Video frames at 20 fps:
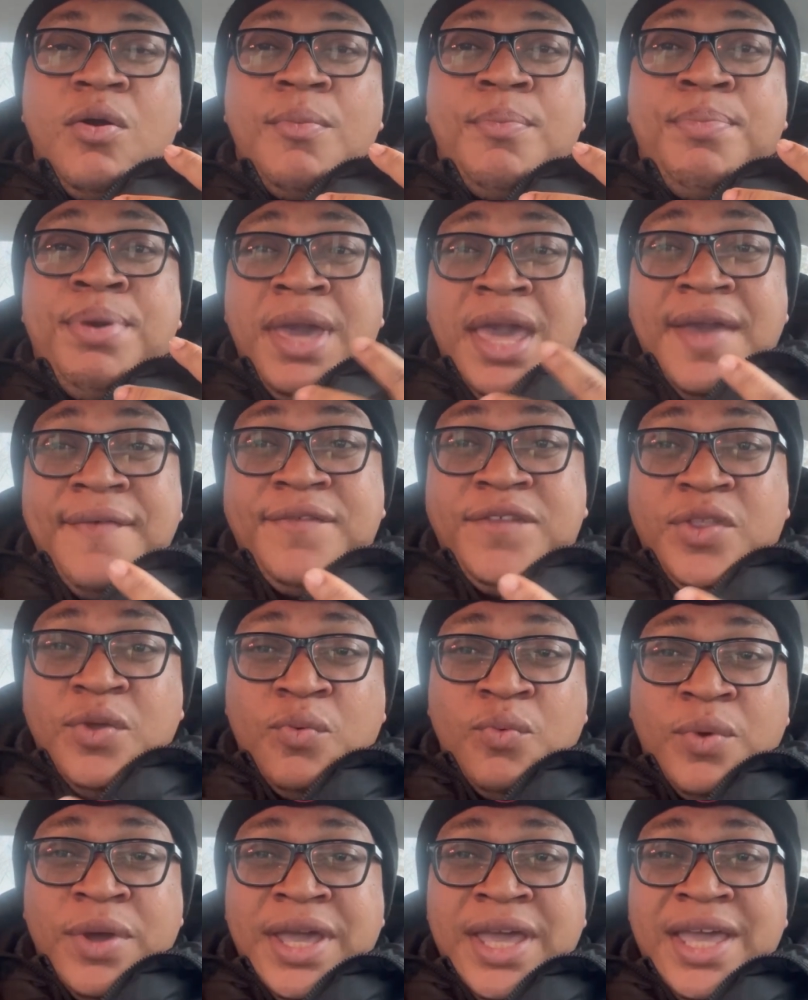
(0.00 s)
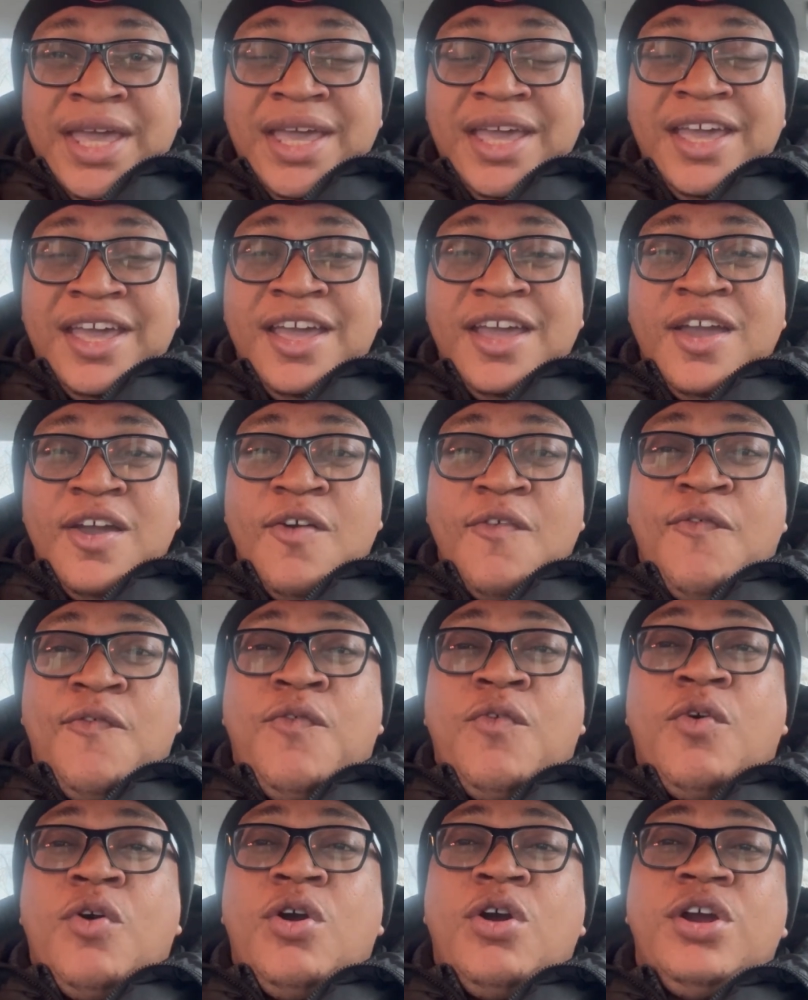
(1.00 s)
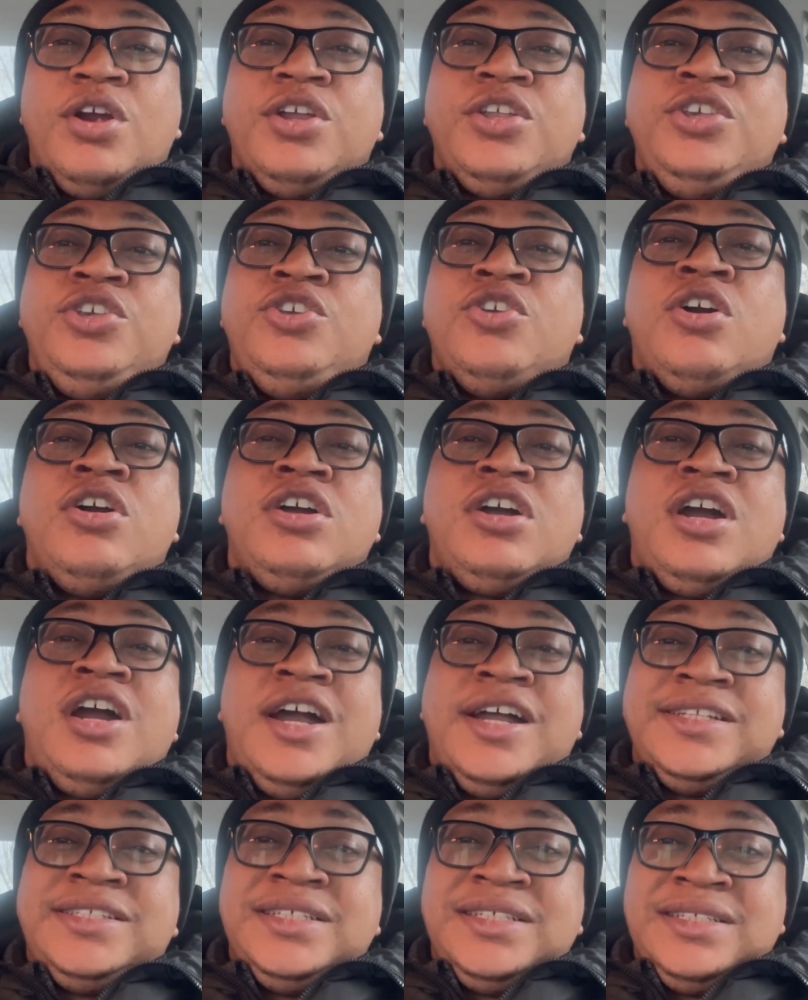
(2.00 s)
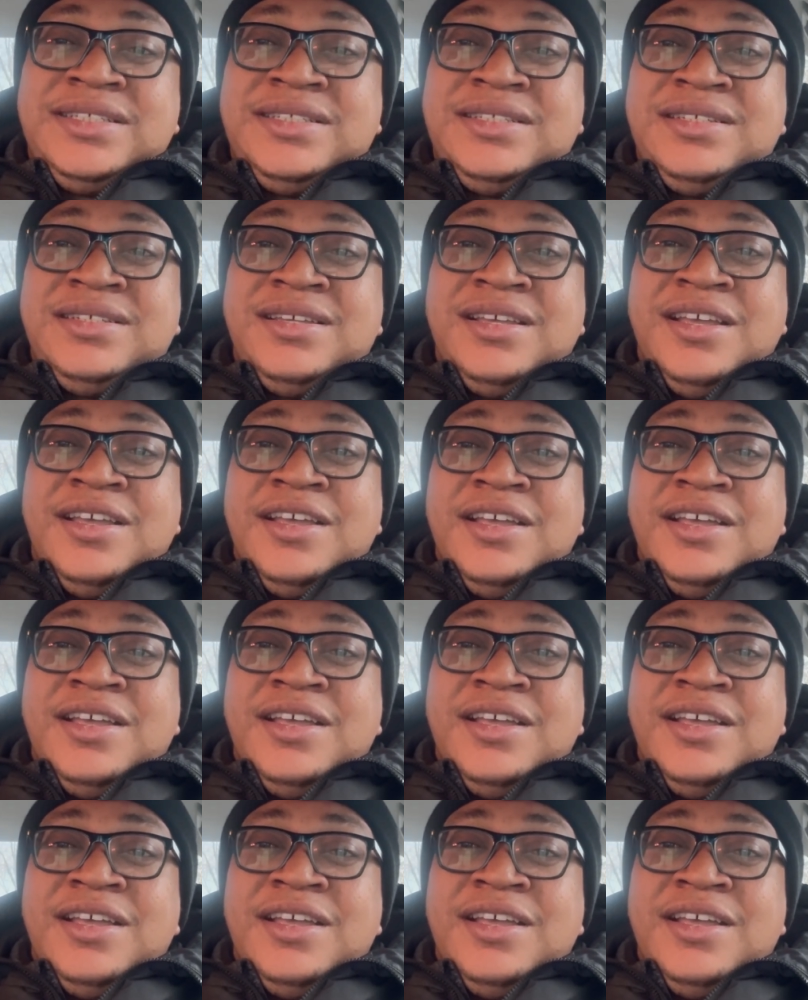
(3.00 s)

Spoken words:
paved the way for younger artists.